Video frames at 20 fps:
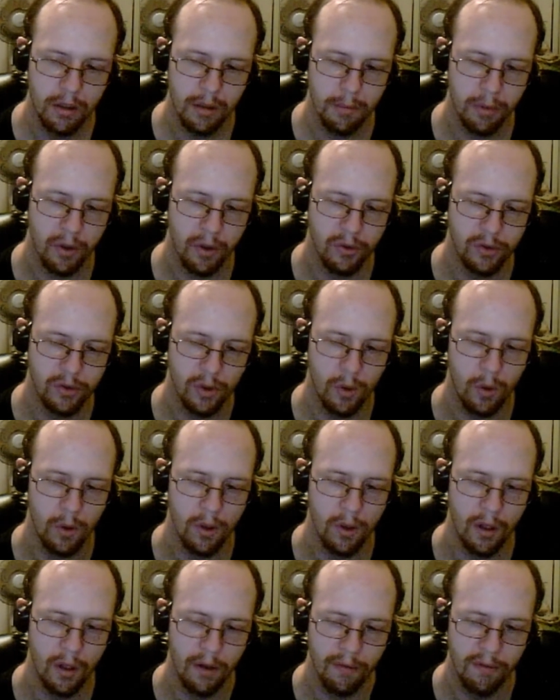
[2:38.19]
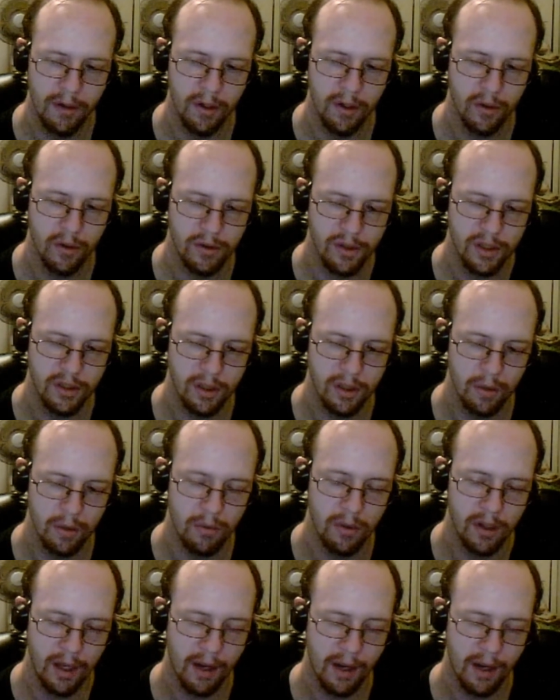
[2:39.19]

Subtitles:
post a whole lot of videos because I really